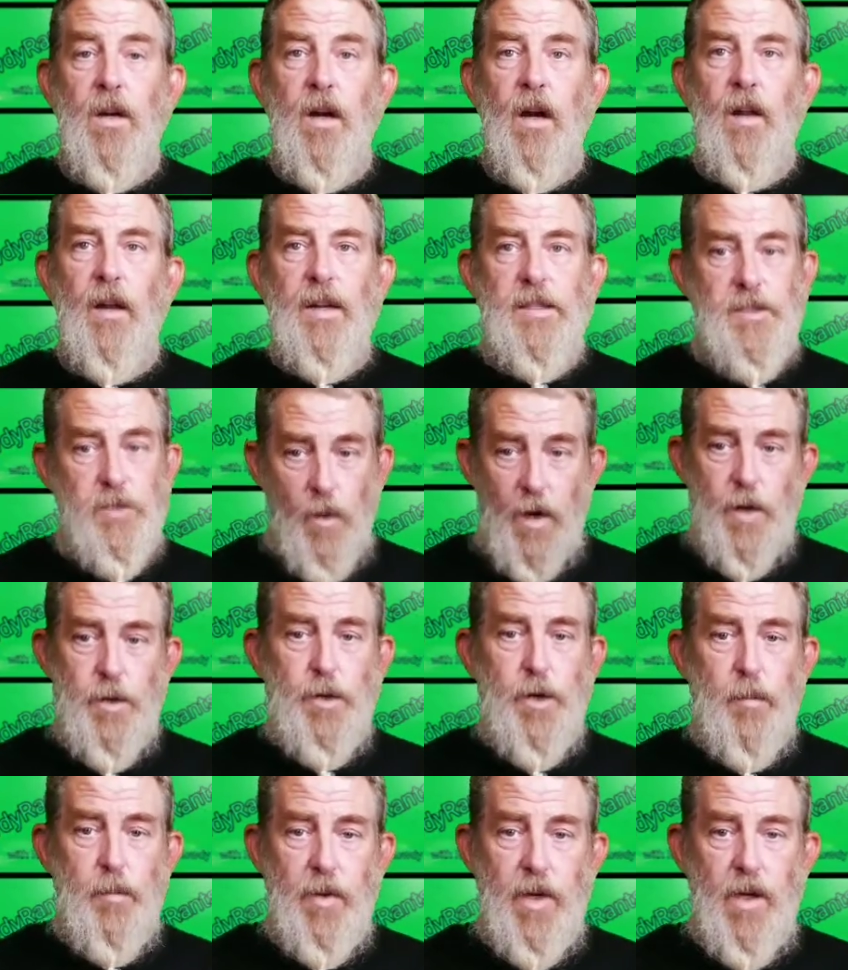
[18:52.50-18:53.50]
And that's the way it
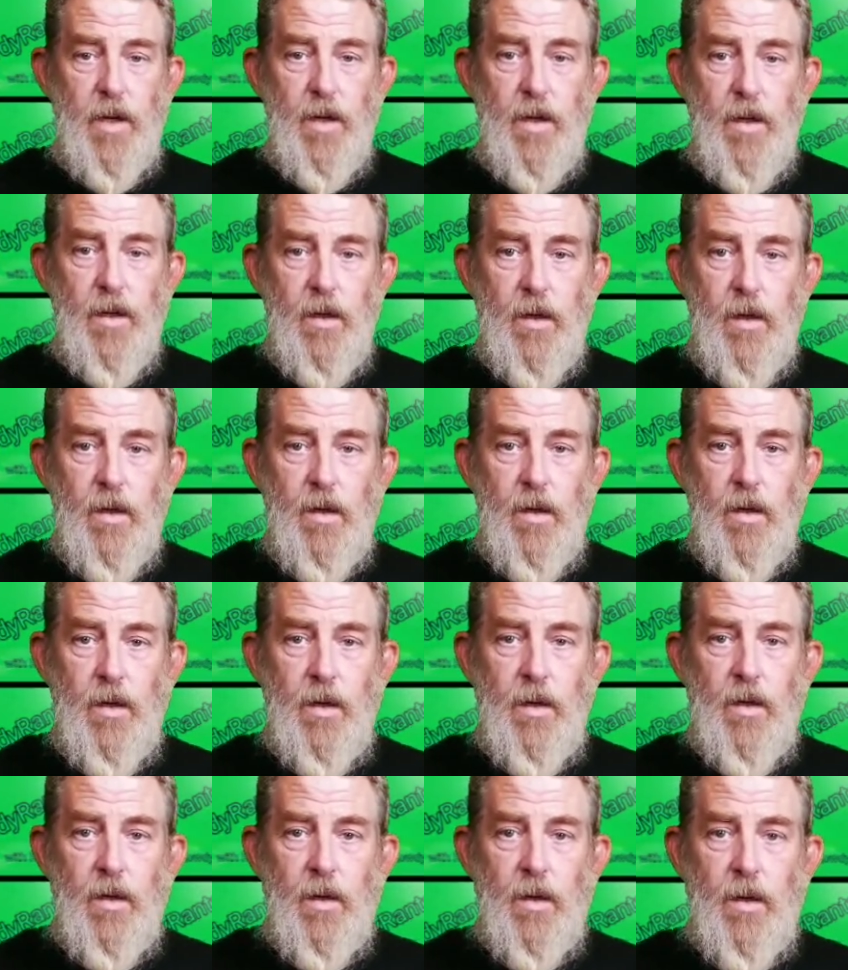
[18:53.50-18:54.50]
should be.
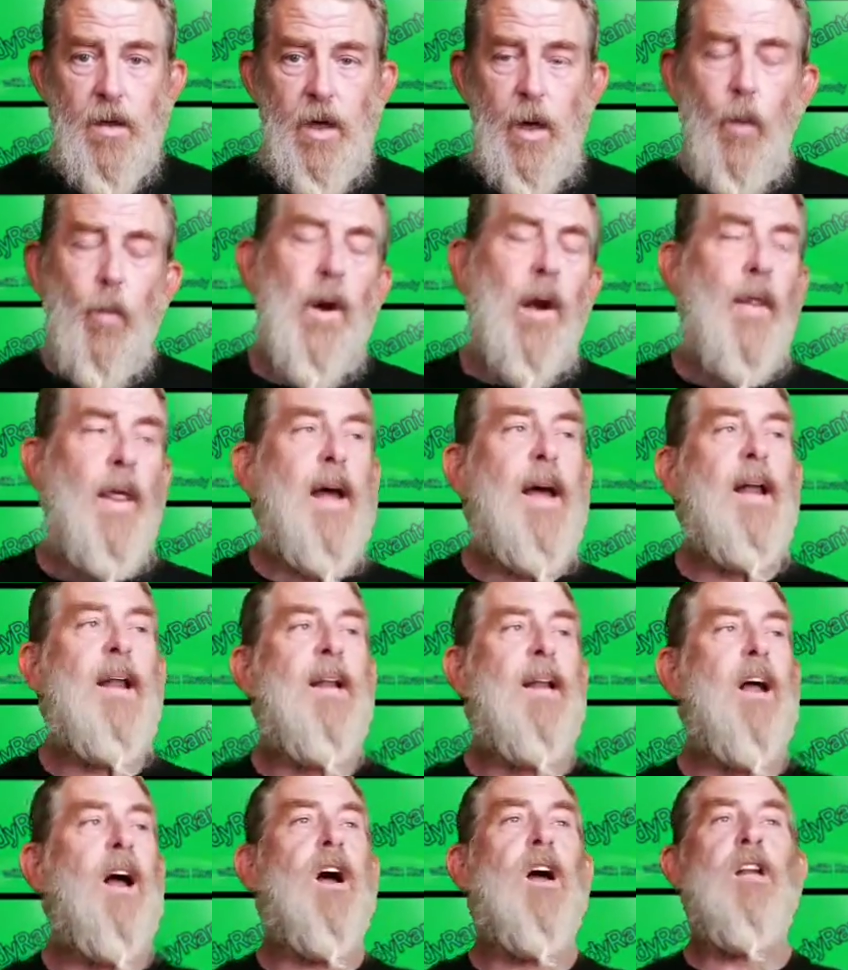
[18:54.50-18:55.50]
You know, well, that
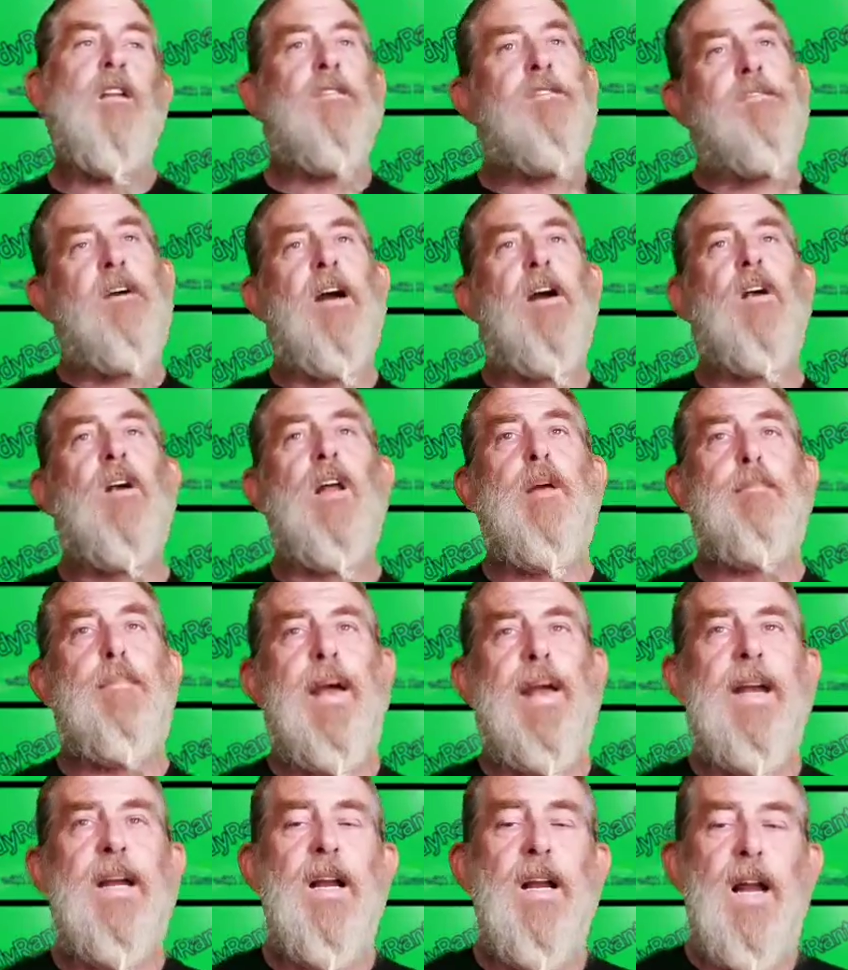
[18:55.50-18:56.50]
unfairly
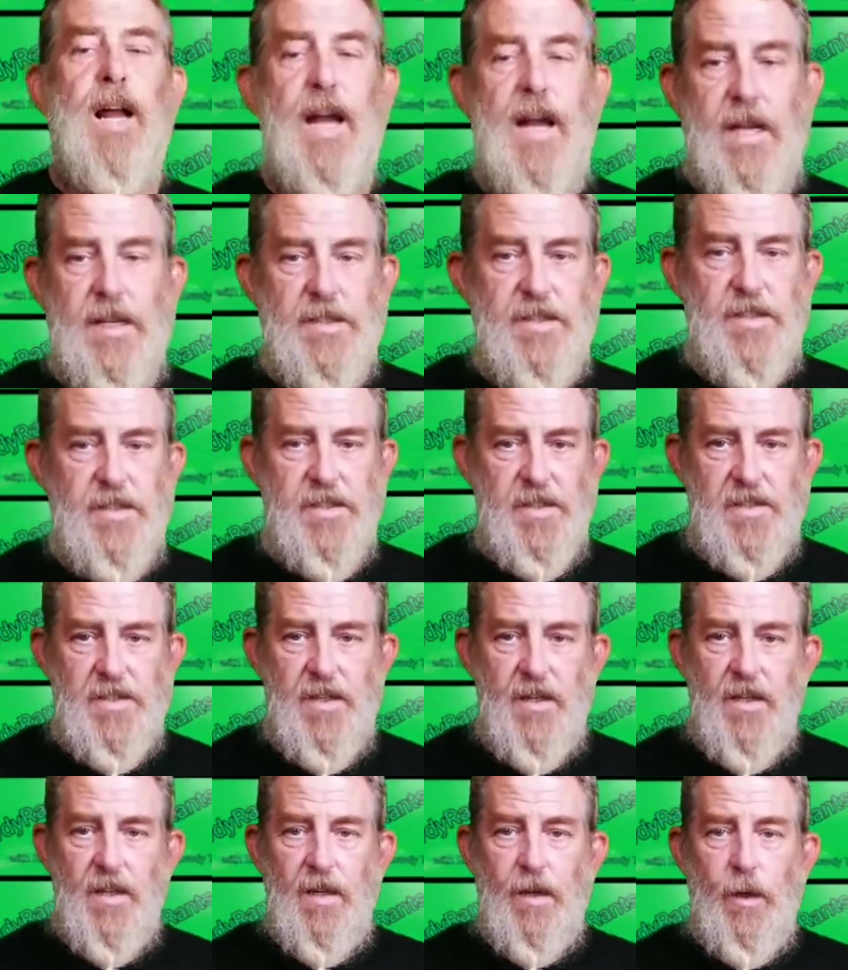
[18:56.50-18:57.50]
penalizes
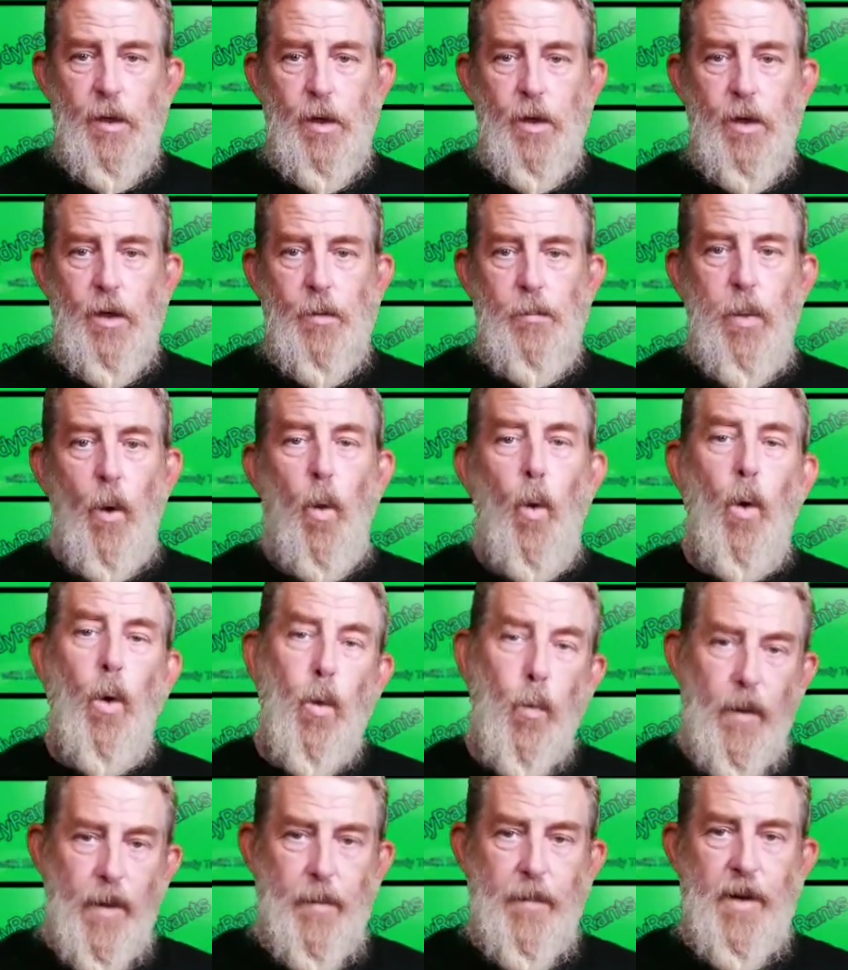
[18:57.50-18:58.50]

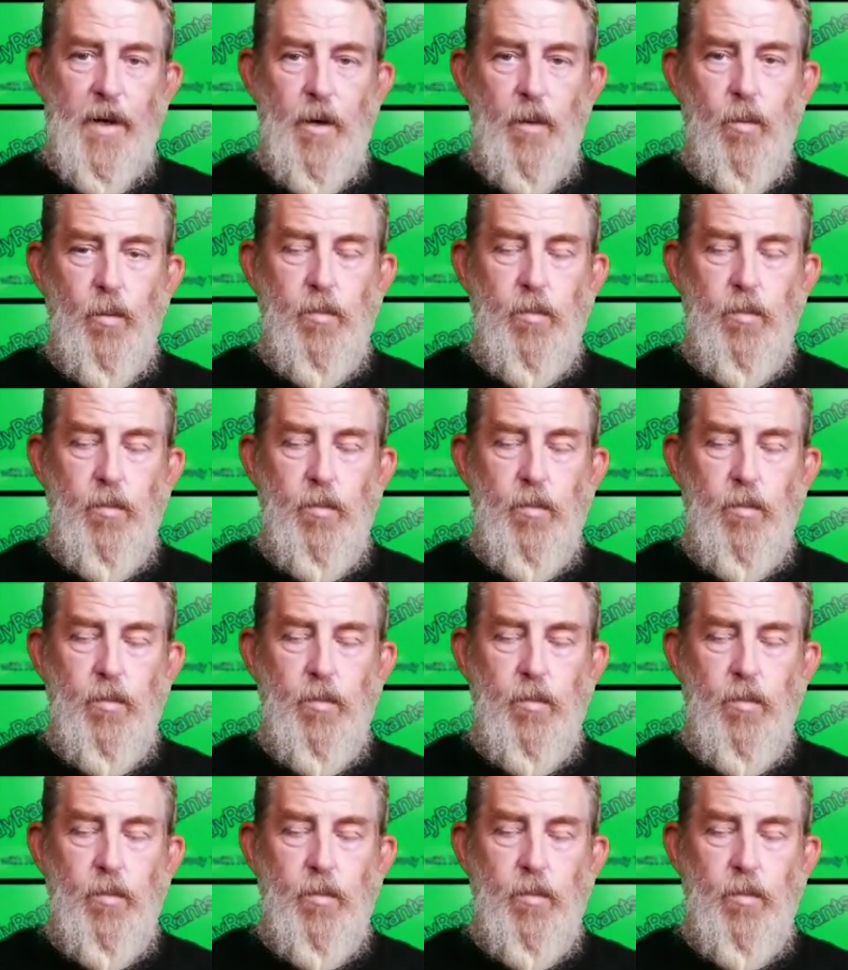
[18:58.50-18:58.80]
poor women.